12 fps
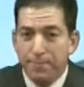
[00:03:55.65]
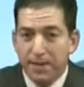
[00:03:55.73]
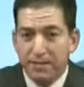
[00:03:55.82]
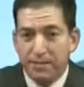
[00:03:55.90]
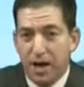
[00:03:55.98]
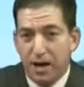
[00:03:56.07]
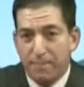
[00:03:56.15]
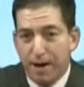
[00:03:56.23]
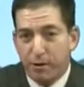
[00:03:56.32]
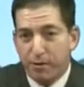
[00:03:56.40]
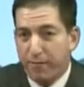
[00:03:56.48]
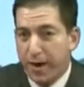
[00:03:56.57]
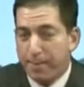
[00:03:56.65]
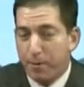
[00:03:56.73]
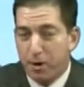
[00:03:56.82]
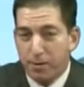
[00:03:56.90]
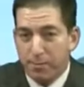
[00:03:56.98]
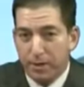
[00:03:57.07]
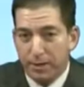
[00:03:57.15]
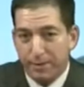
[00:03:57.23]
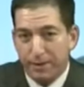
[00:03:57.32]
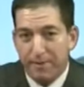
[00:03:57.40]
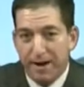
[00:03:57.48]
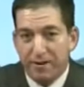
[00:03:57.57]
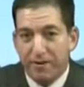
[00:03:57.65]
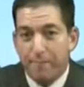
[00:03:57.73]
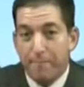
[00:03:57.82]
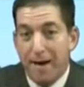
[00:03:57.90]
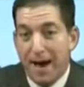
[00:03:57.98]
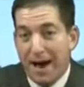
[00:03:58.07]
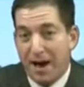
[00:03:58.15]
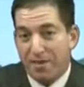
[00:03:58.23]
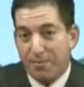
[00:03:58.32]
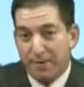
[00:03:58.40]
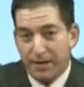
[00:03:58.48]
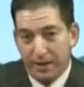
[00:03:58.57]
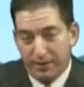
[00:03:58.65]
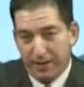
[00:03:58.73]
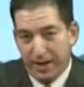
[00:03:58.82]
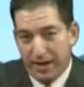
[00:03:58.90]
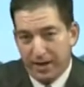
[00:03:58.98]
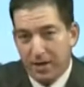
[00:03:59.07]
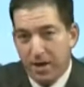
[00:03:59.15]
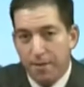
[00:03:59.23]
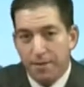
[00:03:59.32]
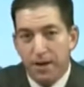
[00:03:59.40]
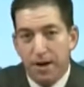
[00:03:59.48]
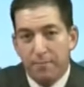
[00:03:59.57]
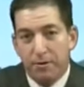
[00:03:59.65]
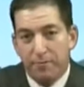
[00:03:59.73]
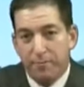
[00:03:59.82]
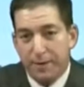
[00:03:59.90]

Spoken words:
is not a matter of hyperbole, but a matter of math, meaning that the number of